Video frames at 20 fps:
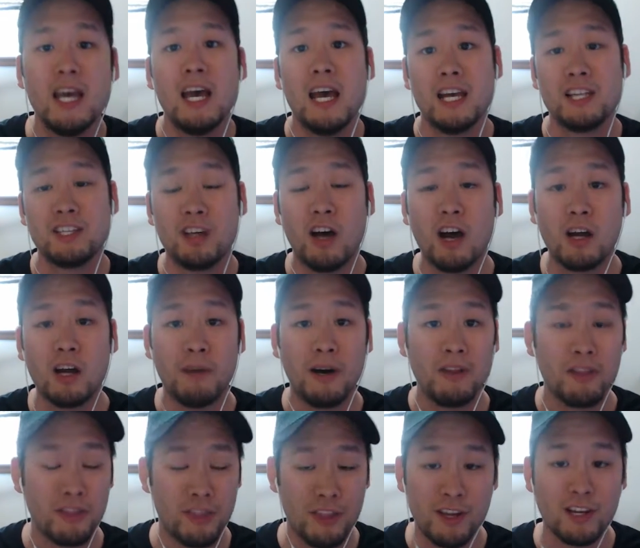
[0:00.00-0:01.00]
and talk
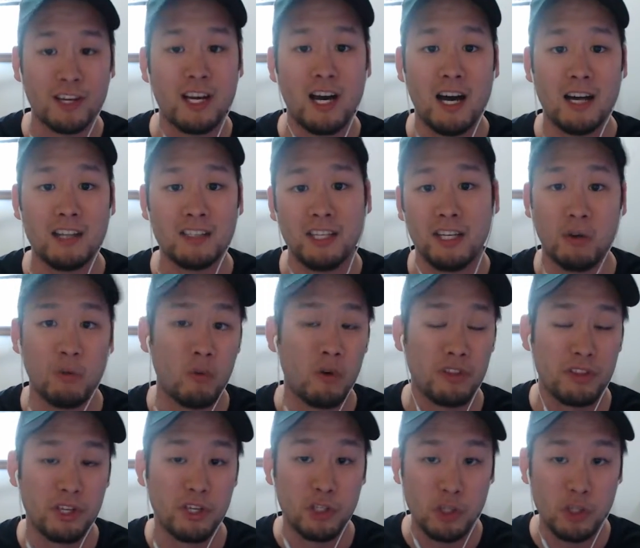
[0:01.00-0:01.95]
about their content and what they're